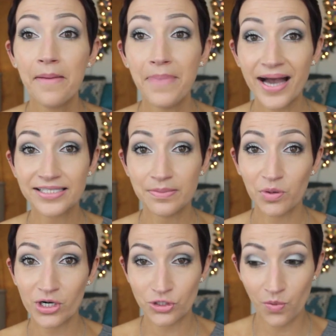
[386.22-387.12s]
Back to
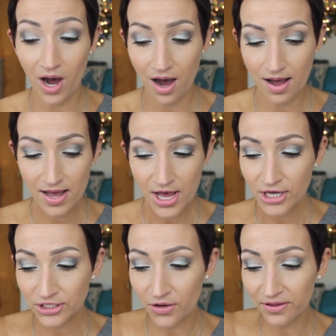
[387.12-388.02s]
Bourjois.
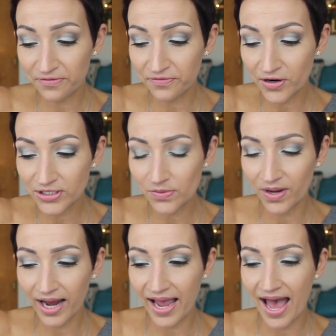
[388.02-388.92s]
So the first
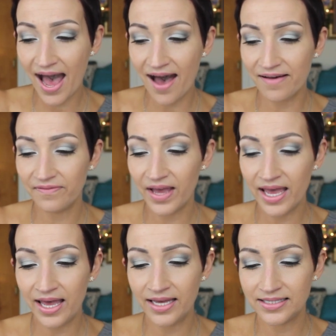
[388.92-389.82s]
one I have
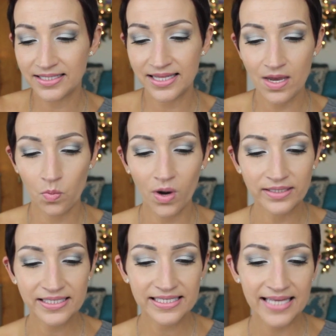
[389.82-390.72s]
is the
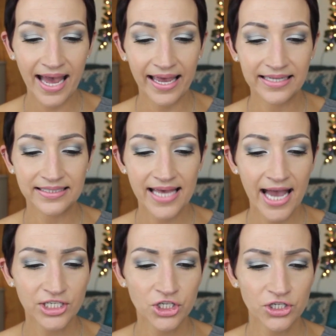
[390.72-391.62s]
One Second
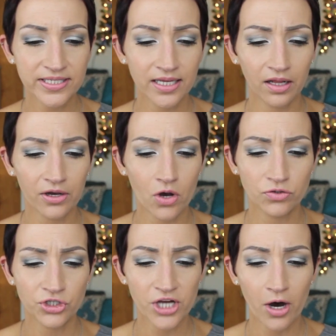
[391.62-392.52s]
Texture
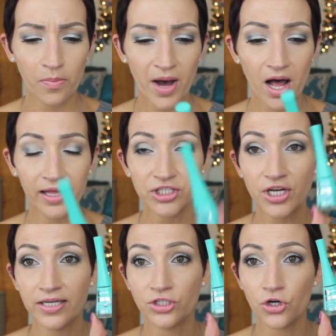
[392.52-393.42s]
Silicone Gel
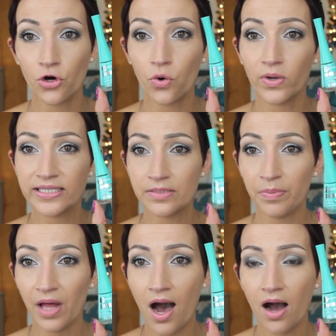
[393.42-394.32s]
Polish in Turquoise
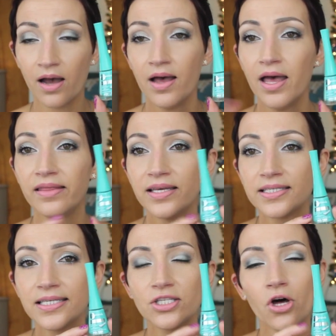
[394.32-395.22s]
Block.
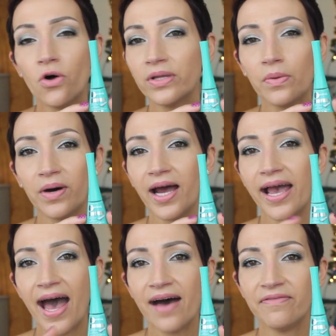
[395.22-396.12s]
This is the only one
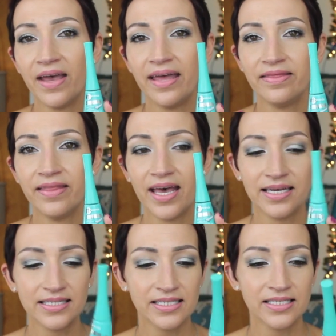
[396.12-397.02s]
I have in
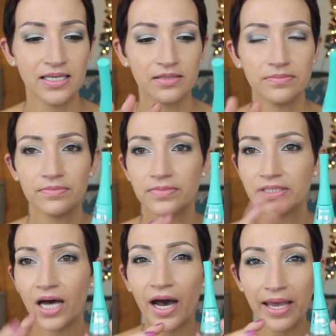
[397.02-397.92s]
this
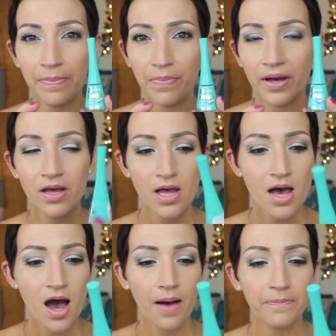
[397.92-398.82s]
type,
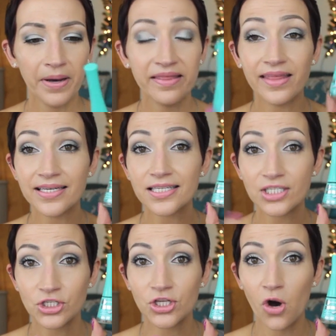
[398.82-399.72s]
but this
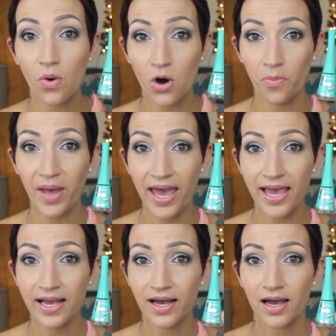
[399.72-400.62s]
is so
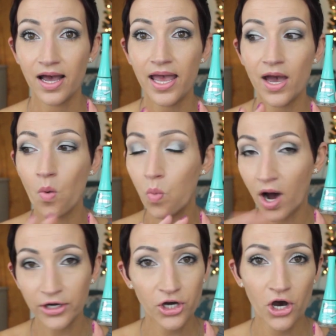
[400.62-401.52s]
opaque.
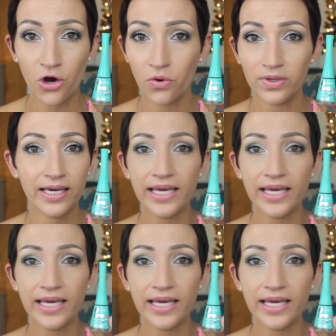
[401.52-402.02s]
One coat,